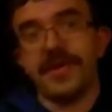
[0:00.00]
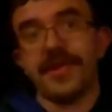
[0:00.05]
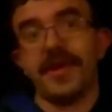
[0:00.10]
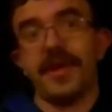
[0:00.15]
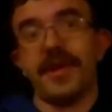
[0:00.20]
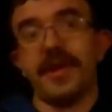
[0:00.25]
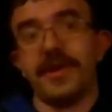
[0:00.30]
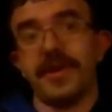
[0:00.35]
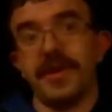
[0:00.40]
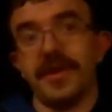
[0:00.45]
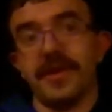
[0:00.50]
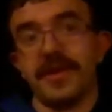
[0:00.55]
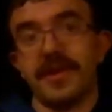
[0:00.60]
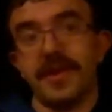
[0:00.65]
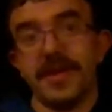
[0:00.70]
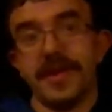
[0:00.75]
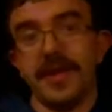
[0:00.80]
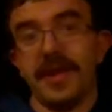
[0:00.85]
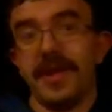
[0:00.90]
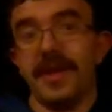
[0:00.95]
thing.
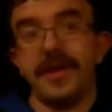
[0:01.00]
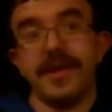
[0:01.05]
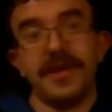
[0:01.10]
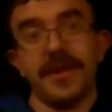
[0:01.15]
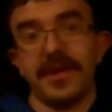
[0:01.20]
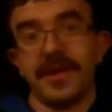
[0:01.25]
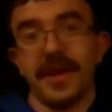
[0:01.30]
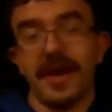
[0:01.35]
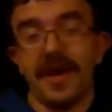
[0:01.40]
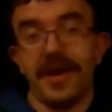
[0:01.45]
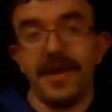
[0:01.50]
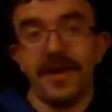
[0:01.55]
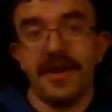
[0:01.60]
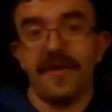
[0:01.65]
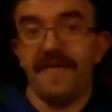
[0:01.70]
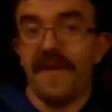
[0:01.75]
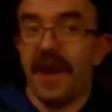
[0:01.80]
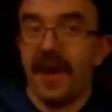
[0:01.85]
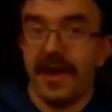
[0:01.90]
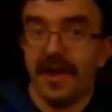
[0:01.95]
It just got enough
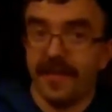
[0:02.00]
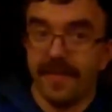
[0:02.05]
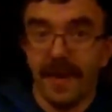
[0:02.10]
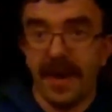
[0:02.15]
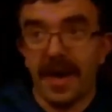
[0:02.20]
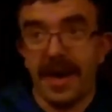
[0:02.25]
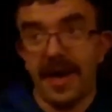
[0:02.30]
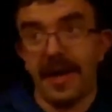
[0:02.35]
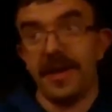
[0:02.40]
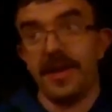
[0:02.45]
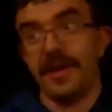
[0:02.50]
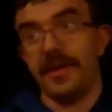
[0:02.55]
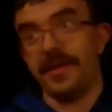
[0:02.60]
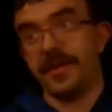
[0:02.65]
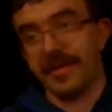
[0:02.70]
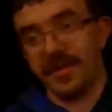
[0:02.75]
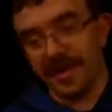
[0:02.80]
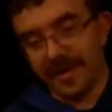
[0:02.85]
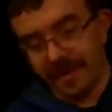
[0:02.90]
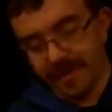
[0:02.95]
ass behind it.
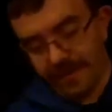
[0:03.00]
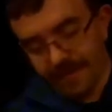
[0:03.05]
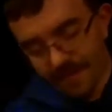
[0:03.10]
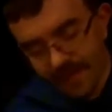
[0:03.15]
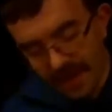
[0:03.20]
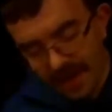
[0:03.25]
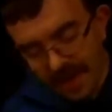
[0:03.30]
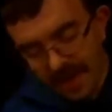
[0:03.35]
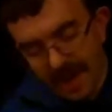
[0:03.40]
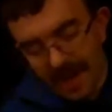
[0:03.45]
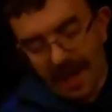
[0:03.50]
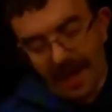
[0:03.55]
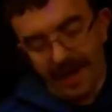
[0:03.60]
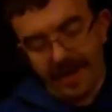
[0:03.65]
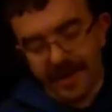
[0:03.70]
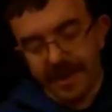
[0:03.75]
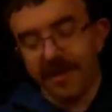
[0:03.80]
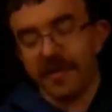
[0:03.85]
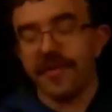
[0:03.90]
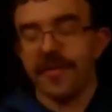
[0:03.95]
So I
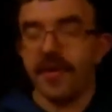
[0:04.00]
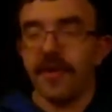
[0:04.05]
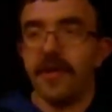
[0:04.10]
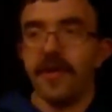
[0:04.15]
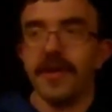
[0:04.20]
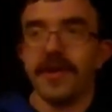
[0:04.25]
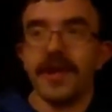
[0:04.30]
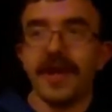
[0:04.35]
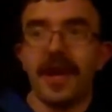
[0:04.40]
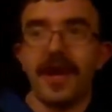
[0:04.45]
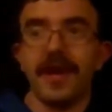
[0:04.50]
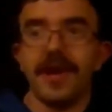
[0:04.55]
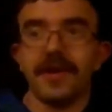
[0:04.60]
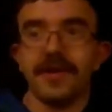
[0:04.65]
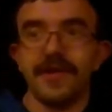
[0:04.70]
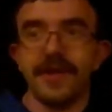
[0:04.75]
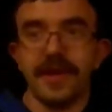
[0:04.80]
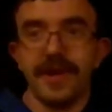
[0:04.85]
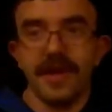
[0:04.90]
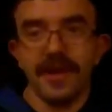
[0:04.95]
still throw it
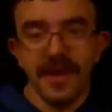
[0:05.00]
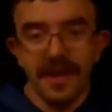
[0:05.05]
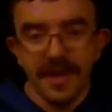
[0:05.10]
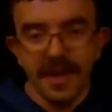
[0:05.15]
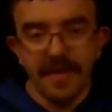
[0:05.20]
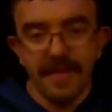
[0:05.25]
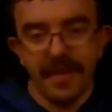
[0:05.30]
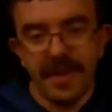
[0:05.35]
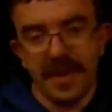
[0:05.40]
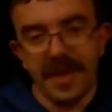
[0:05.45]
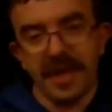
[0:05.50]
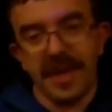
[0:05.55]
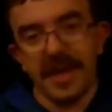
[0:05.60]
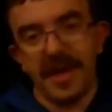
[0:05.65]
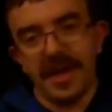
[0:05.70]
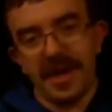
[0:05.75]
occasionally, but again,